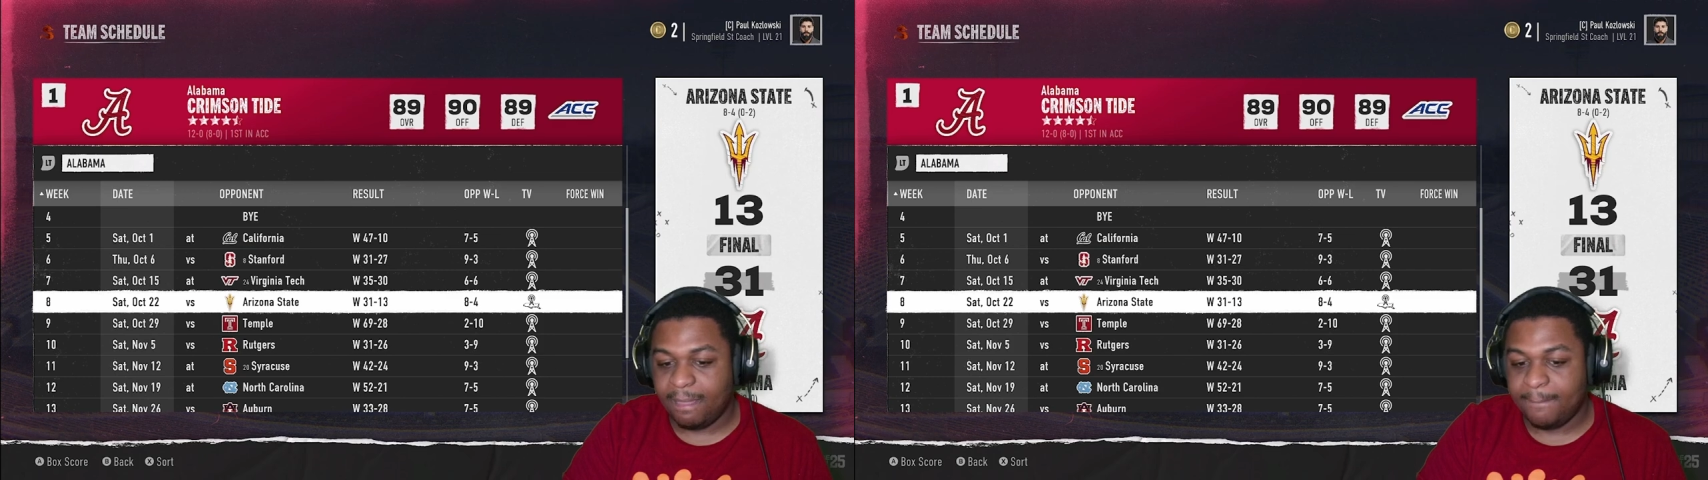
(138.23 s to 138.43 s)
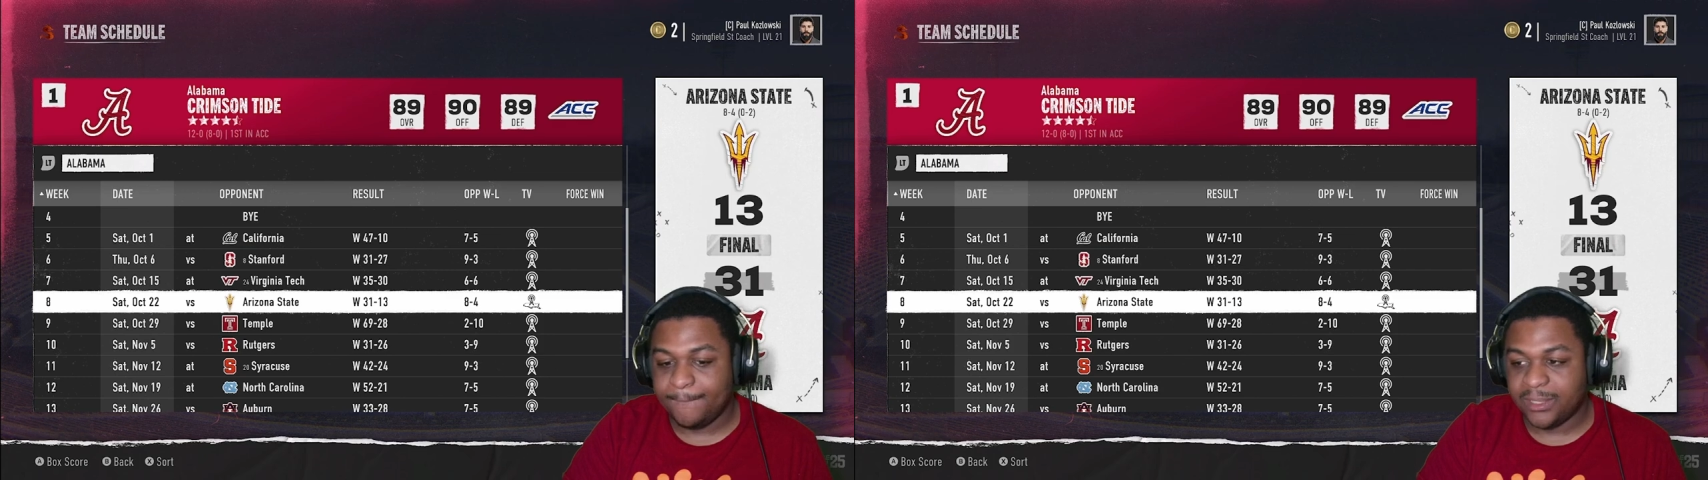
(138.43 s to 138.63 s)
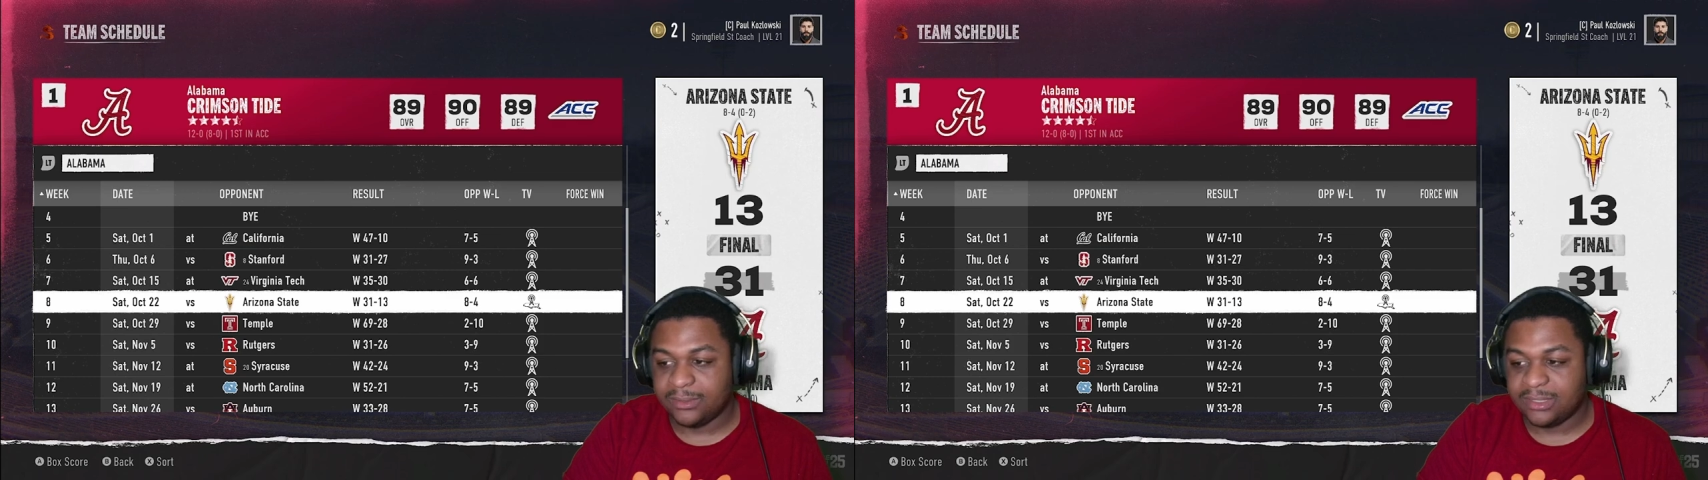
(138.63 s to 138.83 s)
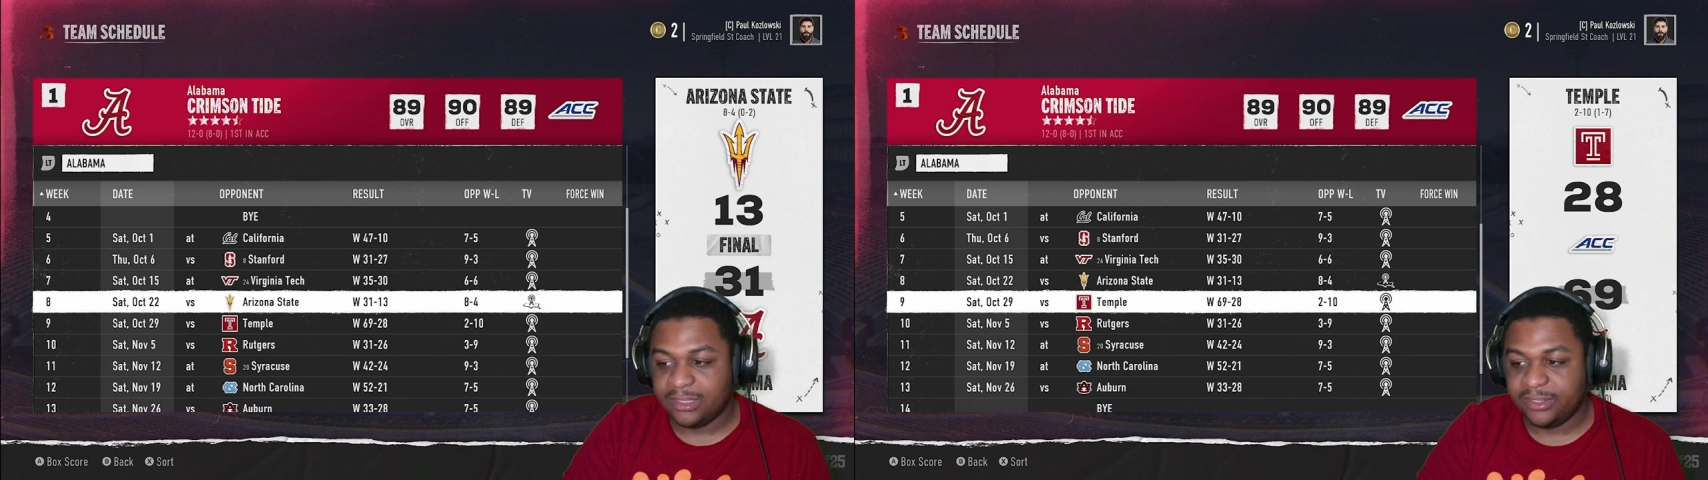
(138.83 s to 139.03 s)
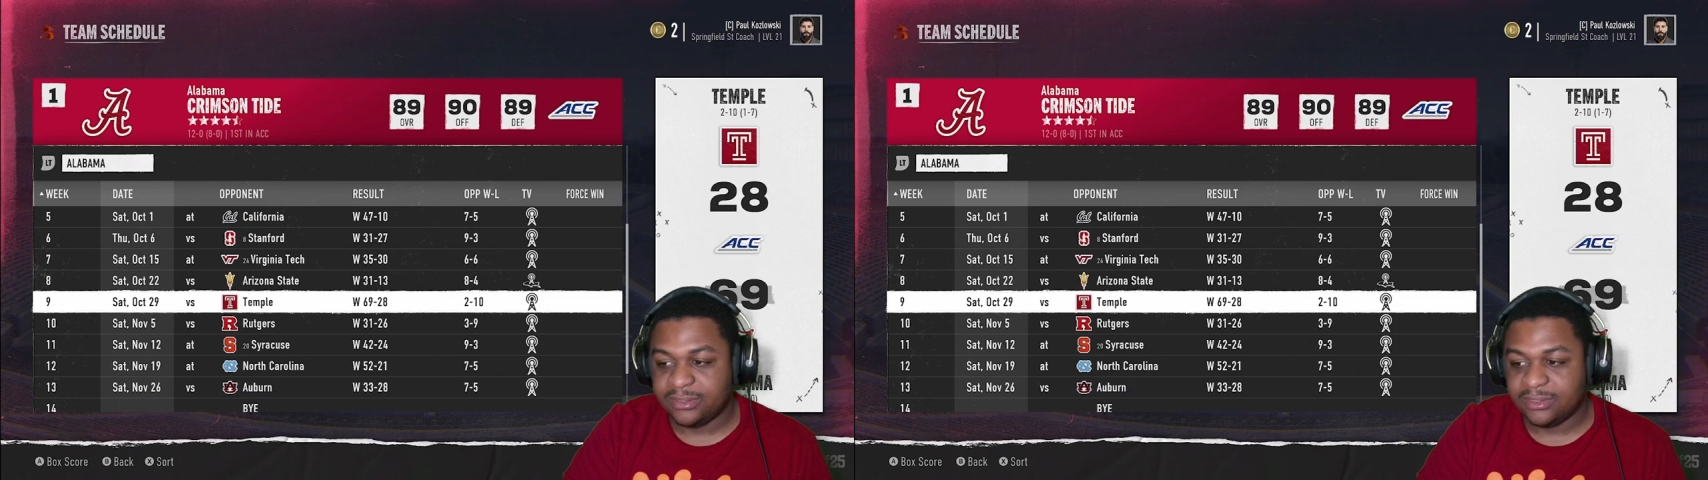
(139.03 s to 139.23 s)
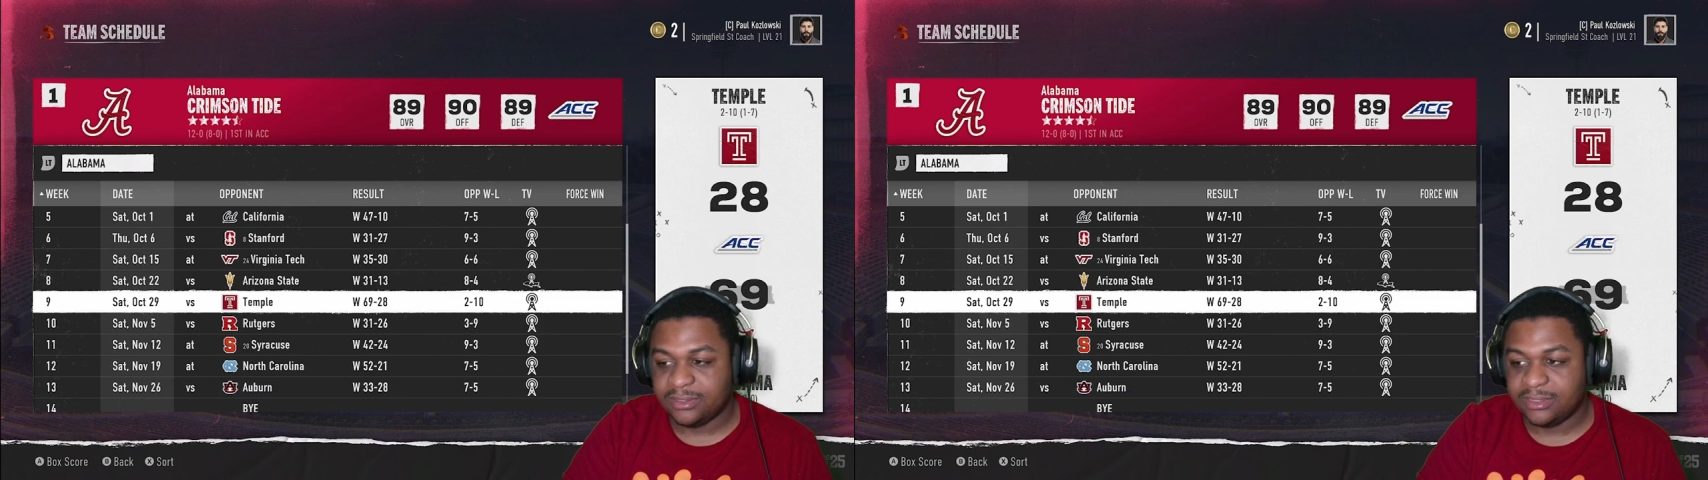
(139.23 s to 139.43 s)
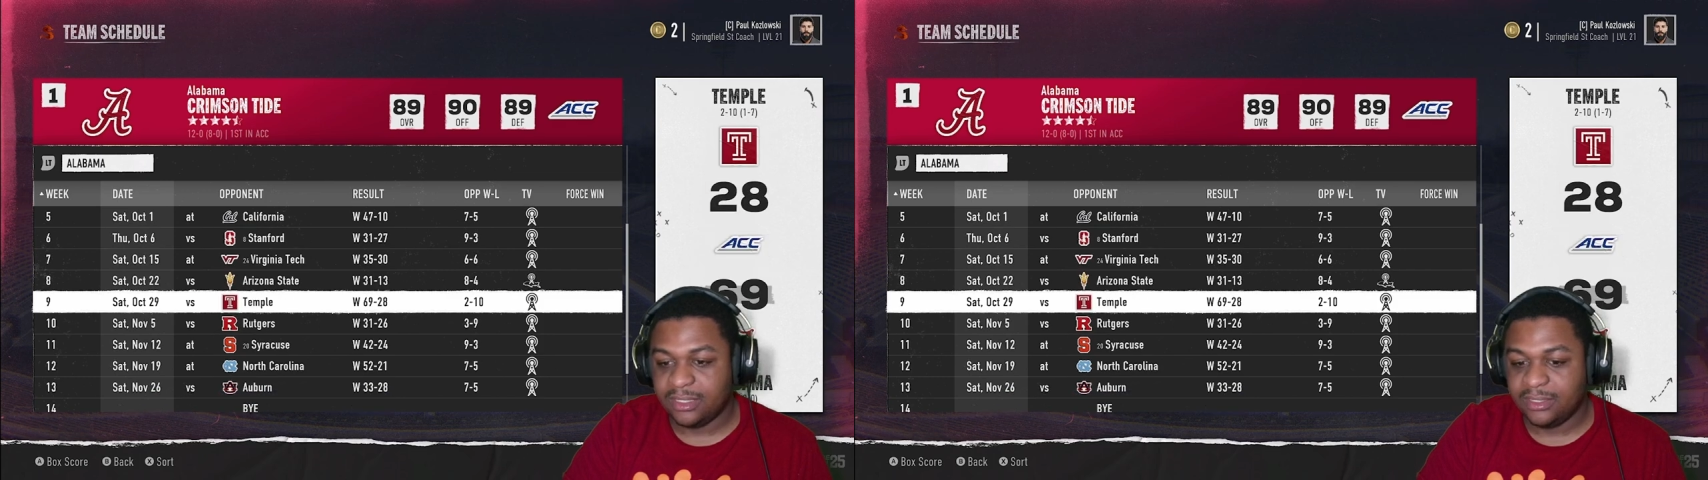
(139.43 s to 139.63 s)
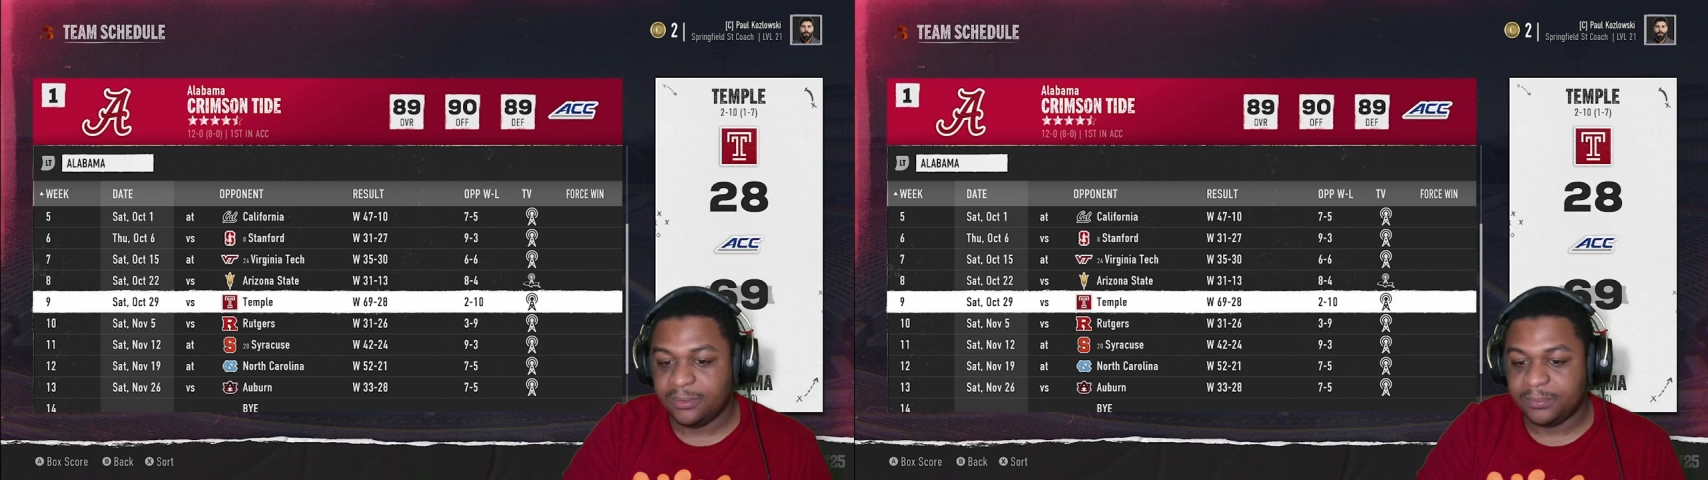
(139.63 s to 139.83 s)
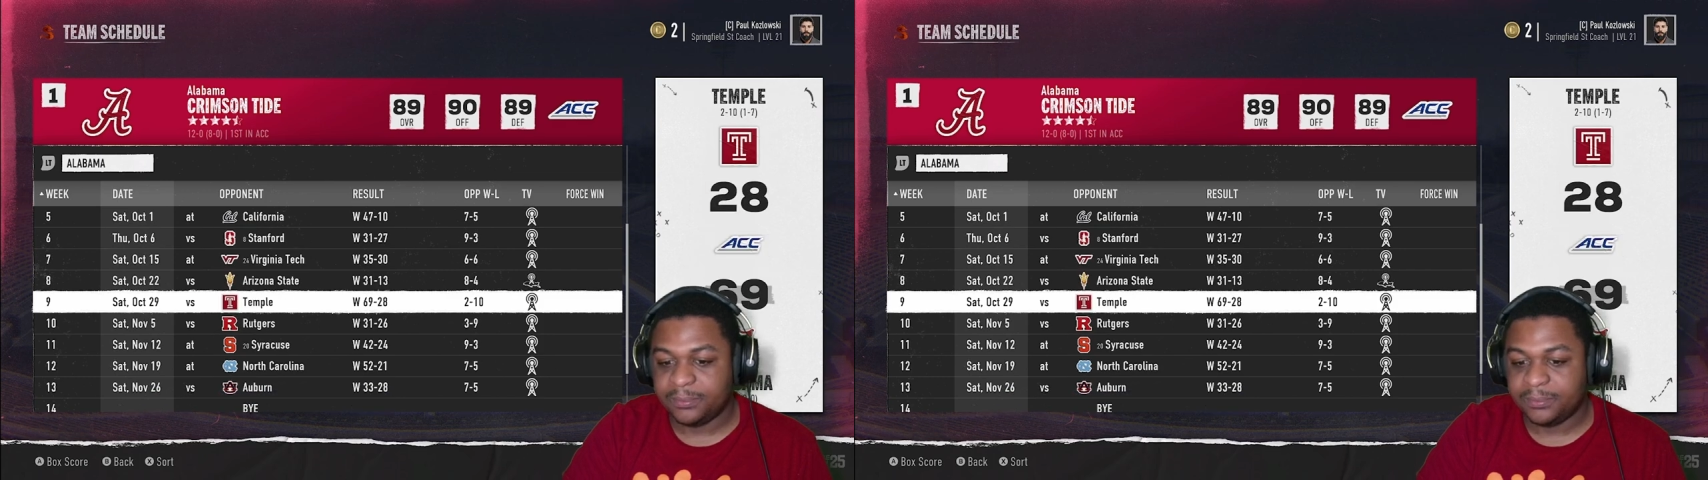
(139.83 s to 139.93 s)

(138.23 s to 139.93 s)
Blows out Arizona State.